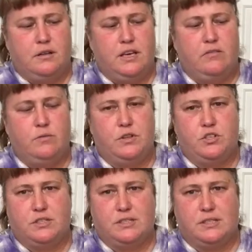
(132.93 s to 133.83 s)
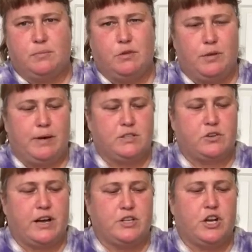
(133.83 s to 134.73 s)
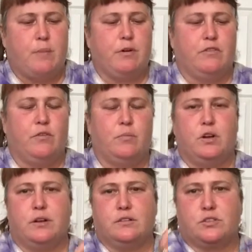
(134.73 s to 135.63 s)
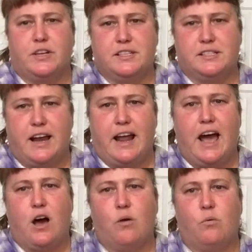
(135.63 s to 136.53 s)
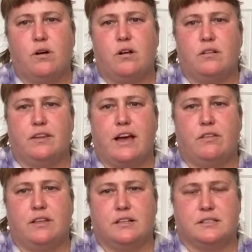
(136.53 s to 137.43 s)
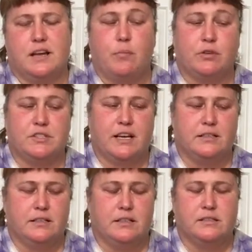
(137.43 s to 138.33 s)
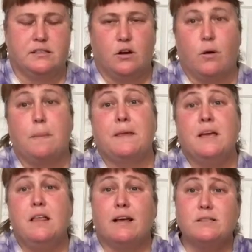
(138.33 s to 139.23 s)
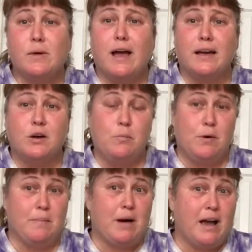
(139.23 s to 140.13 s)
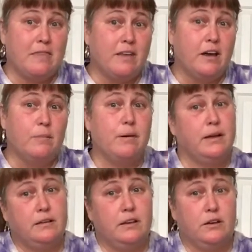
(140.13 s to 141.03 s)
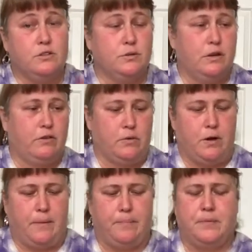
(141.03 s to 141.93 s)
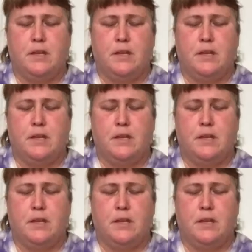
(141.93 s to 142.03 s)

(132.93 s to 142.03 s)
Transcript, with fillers: even with just a zipper, you might scratch it up. And if you put it screen side out, well, now then it's not protected. So that's why I don't put mine there, but you know, do whatever you want.